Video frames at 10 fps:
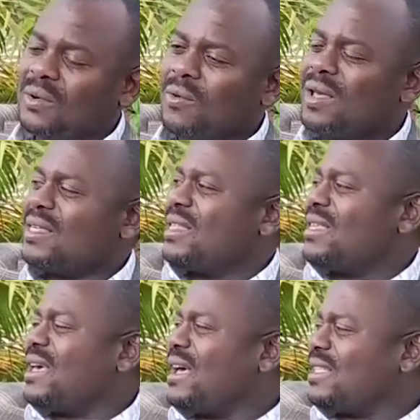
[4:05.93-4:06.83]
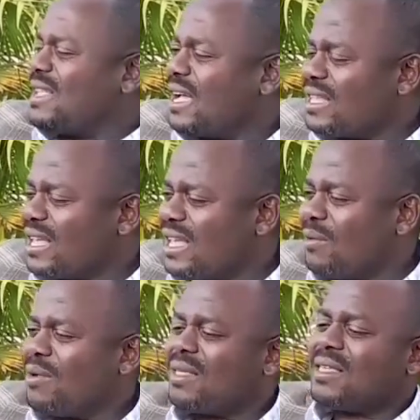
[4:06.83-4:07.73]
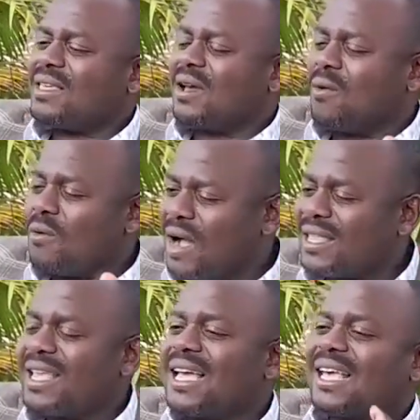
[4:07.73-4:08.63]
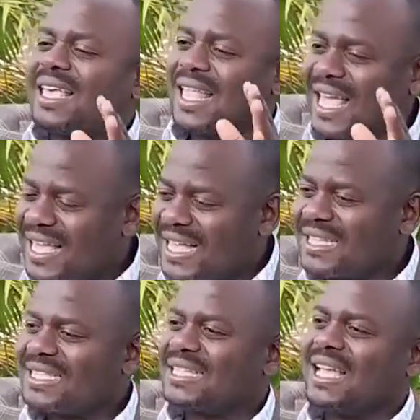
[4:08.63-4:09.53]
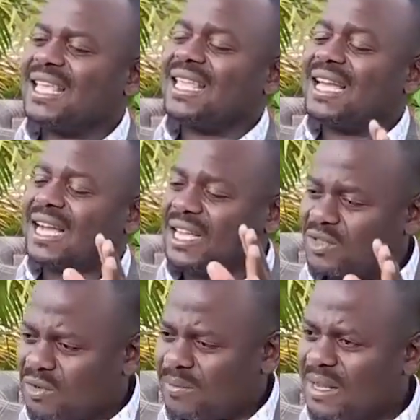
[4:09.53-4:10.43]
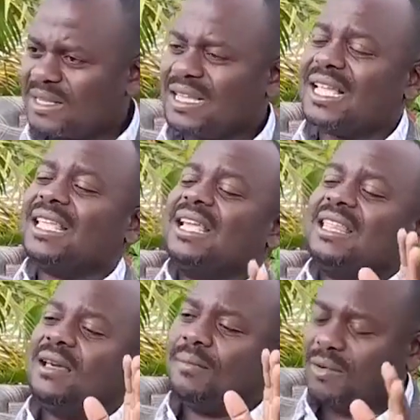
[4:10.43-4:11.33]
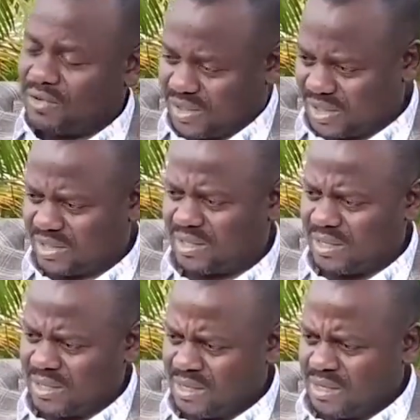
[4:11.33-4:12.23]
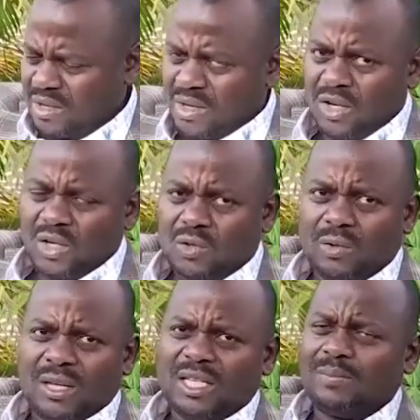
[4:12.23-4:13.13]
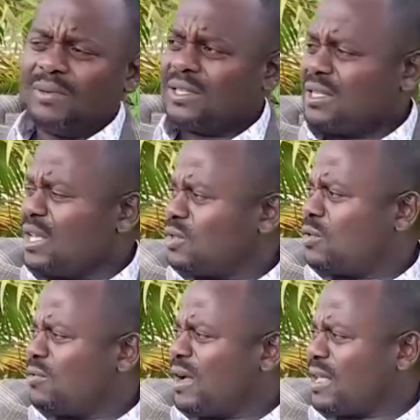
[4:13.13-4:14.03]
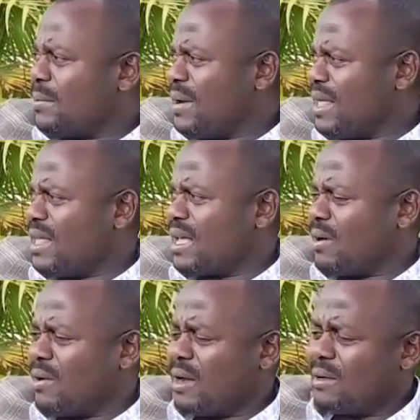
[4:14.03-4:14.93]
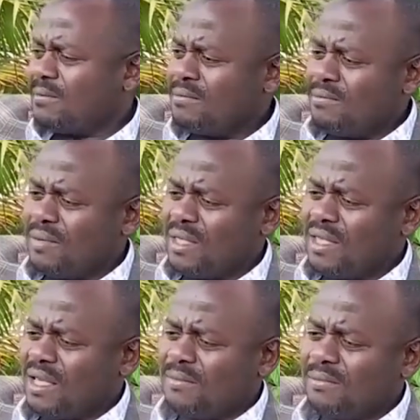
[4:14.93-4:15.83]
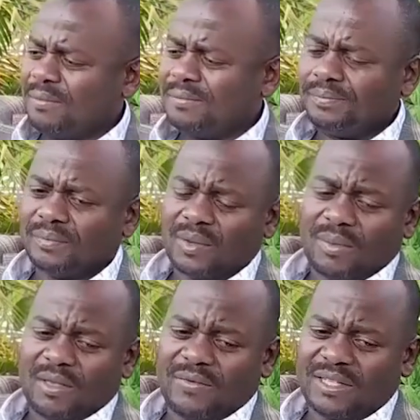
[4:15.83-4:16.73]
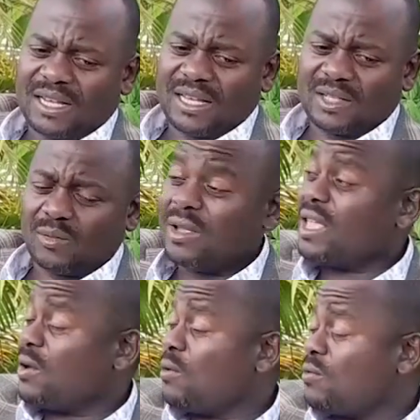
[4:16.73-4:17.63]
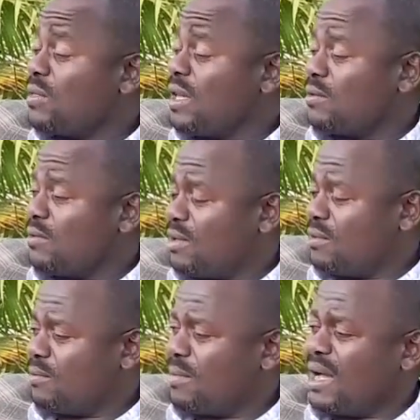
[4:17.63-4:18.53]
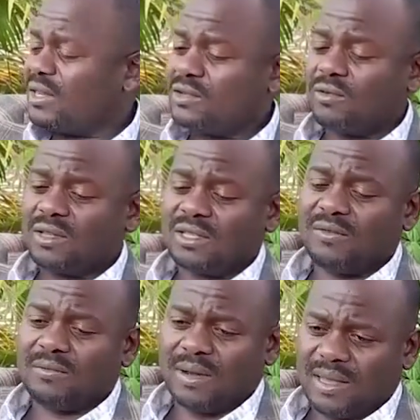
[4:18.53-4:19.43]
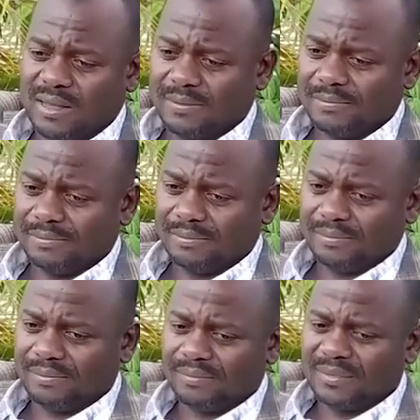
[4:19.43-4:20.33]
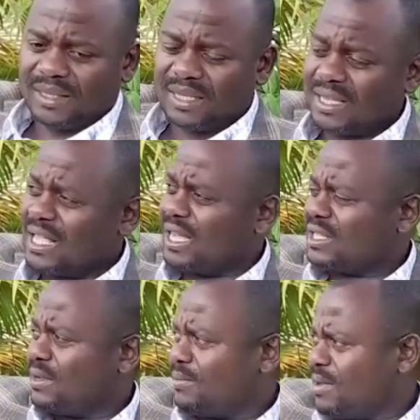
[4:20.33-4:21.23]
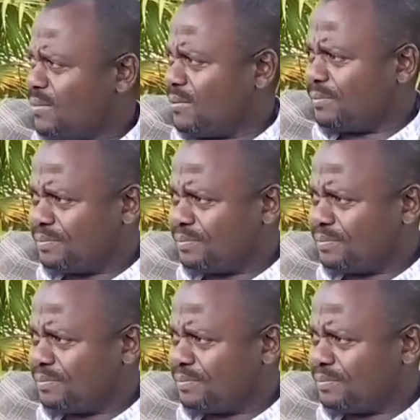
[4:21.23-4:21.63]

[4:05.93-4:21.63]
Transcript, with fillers: whether they are dirty, whether they are what, they are clients and they are customers and they are their bosses. So this business of undermining our P D M beneficiaries when they go to their to, to banks to receive money is unacceptable,